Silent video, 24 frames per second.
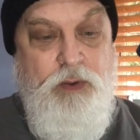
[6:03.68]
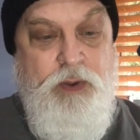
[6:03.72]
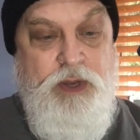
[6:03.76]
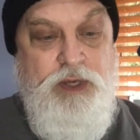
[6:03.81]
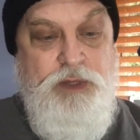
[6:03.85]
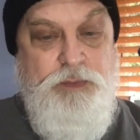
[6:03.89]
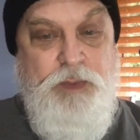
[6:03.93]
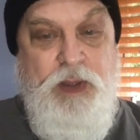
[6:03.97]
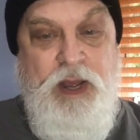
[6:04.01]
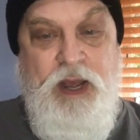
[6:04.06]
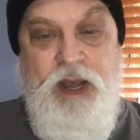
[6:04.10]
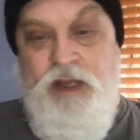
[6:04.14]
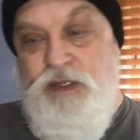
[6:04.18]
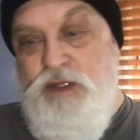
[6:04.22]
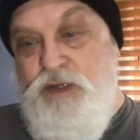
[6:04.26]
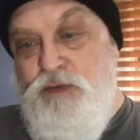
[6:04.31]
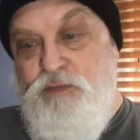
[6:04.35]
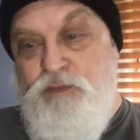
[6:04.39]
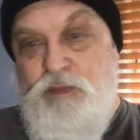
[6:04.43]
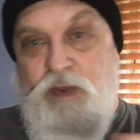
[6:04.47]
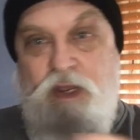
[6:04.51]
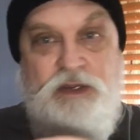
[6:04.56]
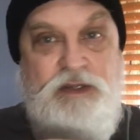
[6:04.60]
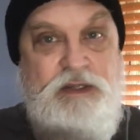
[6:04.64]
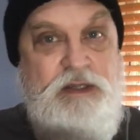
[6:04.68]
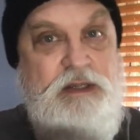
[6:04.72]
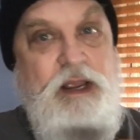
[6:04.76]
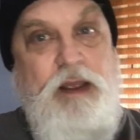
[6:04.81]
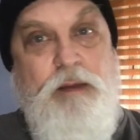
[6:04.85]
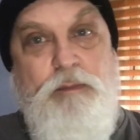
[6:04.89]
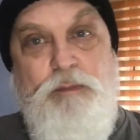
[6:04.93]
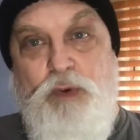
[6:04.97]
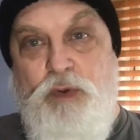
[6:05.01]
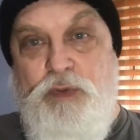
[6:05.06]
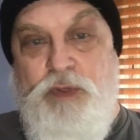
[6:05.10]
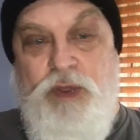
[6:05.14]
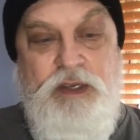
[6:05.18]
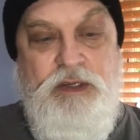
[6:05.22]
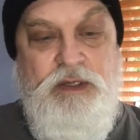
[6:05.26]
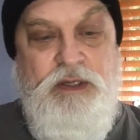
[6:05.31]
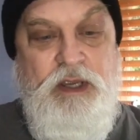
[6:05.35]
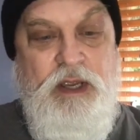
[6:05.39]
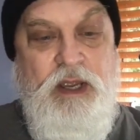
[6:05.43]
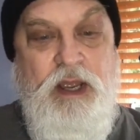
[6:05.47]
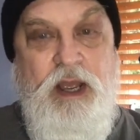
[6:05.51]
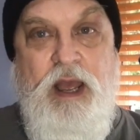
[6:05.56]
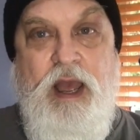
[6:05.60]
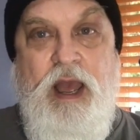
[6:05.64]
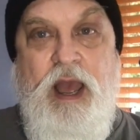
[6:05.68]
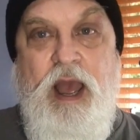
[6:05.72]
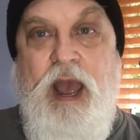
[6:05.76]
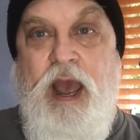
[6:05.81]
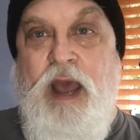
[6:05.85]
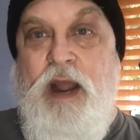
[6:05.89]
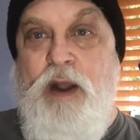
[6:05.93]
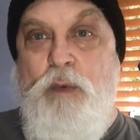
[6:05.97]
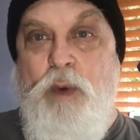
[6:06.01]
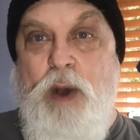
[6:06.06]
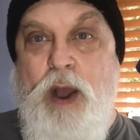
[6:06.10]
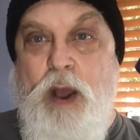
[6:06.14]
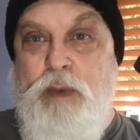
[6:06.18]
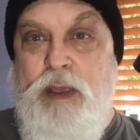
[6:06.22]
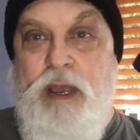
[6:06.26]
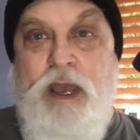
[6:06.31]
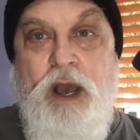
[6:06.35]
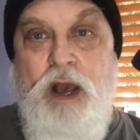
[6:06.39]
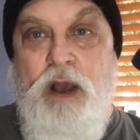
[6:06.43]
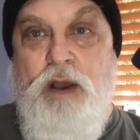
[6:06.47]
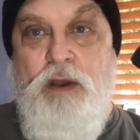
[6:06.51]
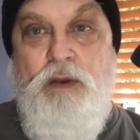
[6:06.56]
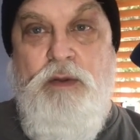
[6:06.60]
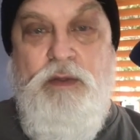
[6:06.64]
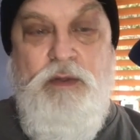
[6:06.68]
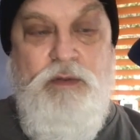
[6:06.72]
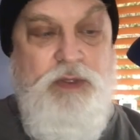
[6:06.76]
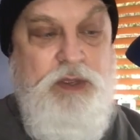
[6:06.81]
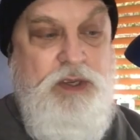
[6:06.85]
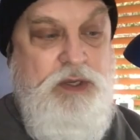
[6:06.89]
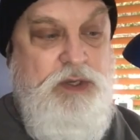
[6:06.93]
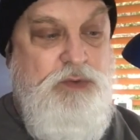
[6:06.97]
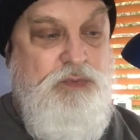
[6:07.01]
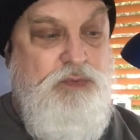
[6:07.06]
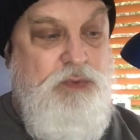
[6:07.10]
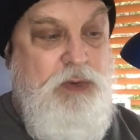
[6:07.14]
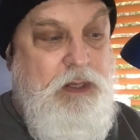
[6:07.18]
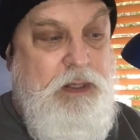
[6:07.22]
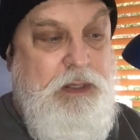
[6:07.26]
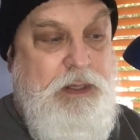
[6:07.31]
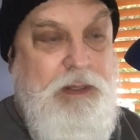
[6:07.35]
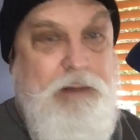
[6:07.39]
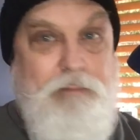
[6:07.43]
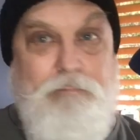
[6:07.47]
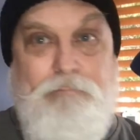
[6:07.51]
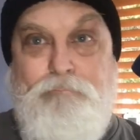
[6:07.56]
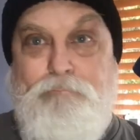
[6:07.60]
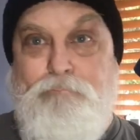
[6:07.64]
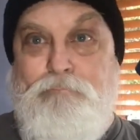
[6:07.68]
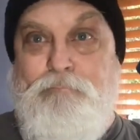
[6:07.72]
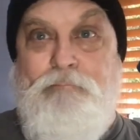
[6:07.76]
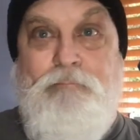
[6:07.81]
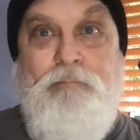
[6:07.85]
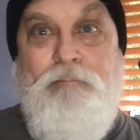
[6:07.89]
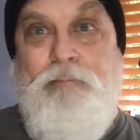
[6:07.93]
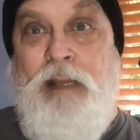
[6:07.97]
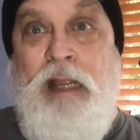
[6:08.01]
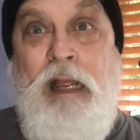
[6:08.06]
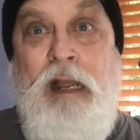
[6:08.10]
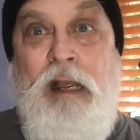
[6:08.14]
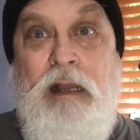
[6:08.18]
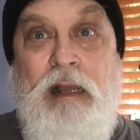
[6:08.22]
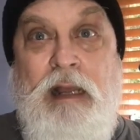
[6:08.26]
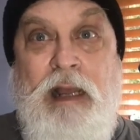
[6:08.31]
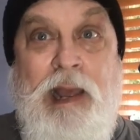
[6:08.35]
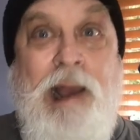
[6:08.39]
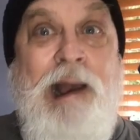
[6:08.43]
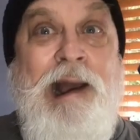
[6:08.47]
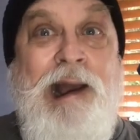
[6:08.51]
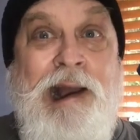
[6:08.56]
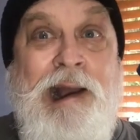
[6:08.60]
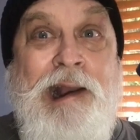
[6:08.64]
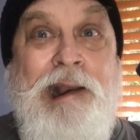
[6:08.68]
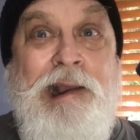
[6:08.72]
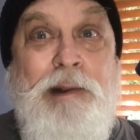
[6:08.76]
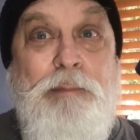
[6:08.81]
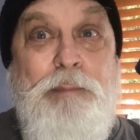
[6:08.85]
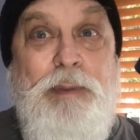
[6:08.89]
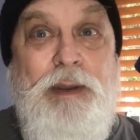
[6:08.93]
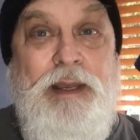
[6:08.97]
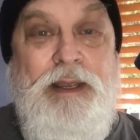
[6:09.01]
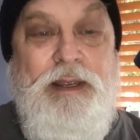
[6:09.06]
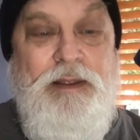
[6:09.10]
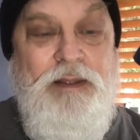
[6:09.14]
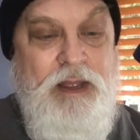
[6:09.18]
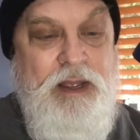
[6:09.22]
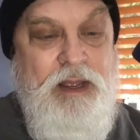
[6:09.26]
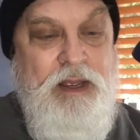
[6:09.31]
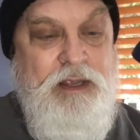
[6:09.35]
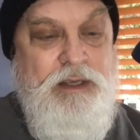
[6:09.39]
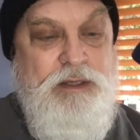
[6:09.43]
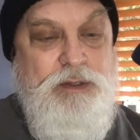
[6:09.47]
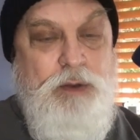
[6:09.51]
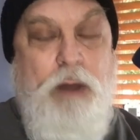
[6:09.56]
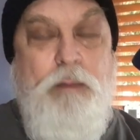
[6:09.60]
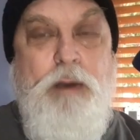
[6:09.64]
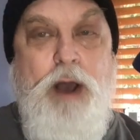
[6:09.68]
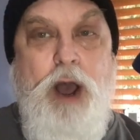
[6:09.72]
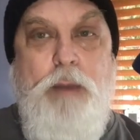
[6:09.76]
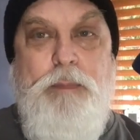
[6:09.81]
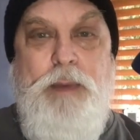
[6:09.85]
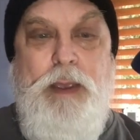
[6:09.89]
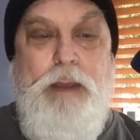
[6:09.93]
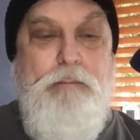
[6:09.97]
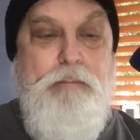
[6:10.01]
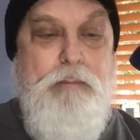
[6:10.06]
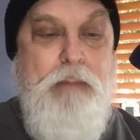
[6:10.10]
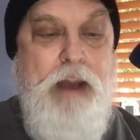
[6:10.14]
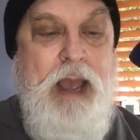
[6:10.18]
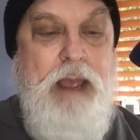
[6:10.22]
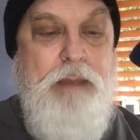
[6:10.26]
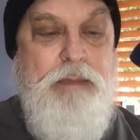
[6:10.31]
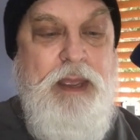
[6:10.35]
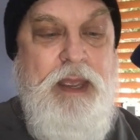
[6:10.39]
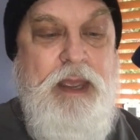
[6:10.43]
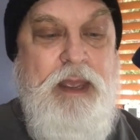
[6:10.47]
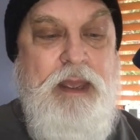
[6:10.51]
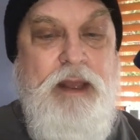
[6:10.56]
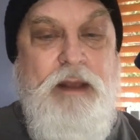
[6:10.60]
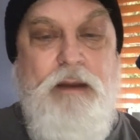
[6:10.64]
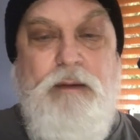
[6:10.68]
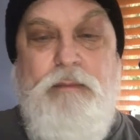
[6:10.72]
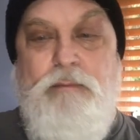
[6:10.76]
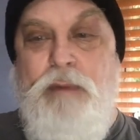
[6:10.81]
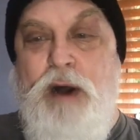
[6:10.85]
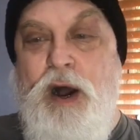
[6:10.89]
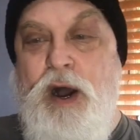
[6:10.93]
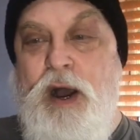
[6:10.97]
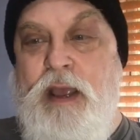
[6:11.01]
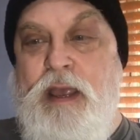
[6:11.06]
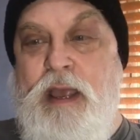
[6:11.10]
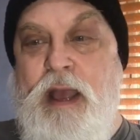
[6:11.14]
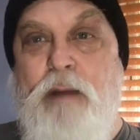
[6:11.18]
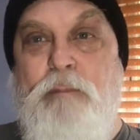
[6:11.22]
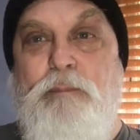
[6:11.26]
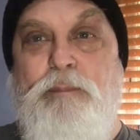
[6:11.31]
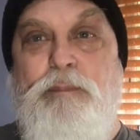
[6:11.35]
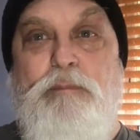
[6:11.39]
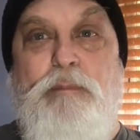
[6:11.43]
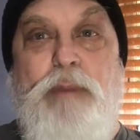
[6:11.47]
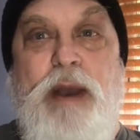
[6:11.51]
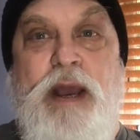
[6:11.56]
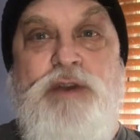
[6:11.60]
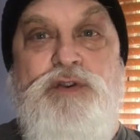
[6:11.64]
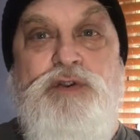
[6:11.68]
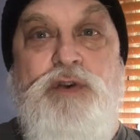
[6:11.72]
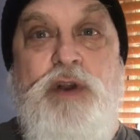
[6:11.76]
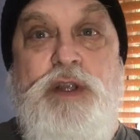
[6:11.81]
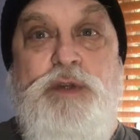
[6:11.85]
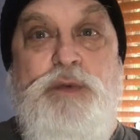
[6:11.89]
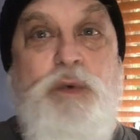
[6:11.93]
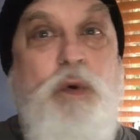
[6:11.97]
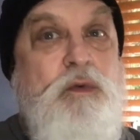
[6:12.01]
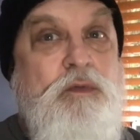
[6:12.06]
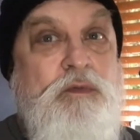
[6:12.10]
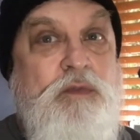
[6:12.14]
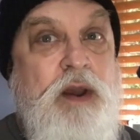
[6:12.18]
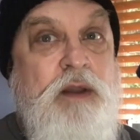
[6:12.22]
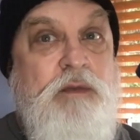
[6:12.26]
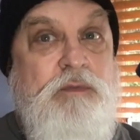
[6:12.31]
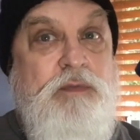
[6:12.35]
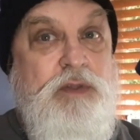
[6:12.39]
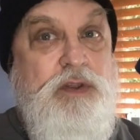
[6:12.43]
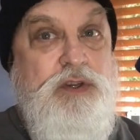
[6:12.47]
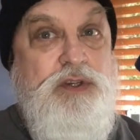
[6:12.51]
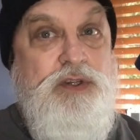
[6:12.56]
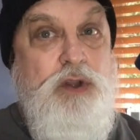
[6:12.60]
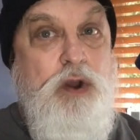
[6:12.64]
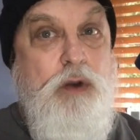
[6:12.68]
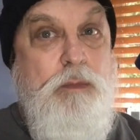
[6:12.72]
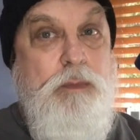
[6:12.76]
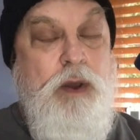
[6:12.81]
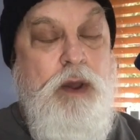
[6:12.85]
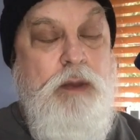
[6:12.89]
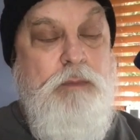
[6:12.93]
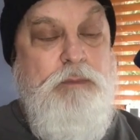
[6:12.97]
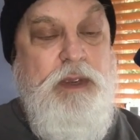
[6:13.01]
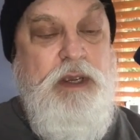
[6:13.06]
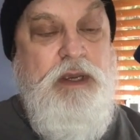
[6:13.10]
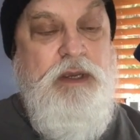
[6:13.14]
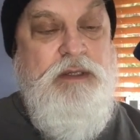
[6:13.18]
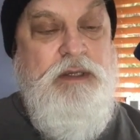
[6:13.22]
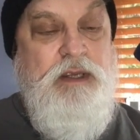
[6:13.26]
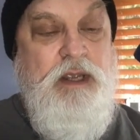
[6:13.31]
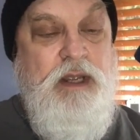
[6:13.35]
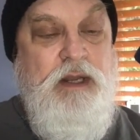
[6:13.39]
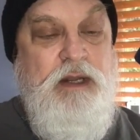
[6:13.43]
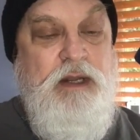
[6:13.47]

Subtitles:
etch parts, assemble this, and away we go. There's really, you know, how hard can it be? So I'm hoping maybe my patrons will vote for the Schnellboot, because